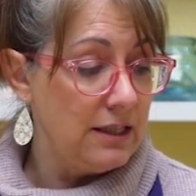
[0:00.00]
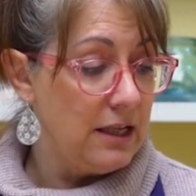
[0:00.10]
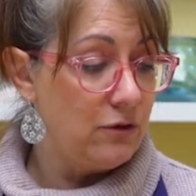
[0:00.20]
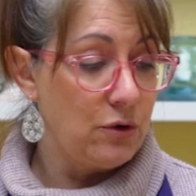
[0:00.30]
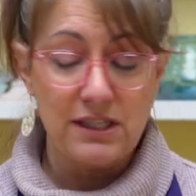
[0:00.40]
and
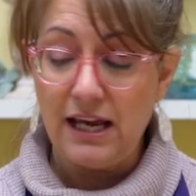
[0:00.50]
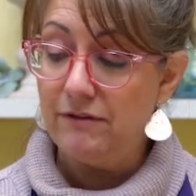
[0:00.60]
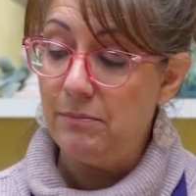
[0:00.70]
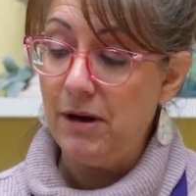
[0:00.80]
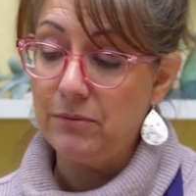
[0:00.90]
then of course I have
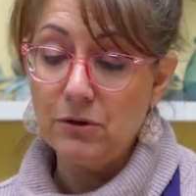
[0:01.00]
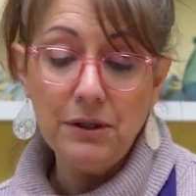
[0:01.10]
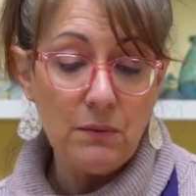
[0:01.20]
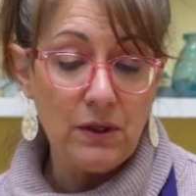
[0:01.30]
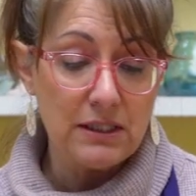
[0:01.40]
the
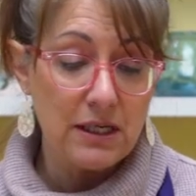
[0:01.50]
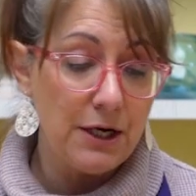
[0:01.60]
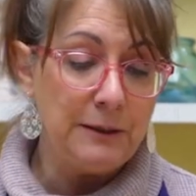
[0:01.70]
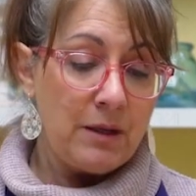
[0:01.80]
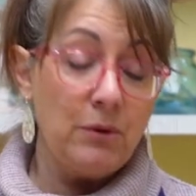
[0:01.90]
pepperoni ones here,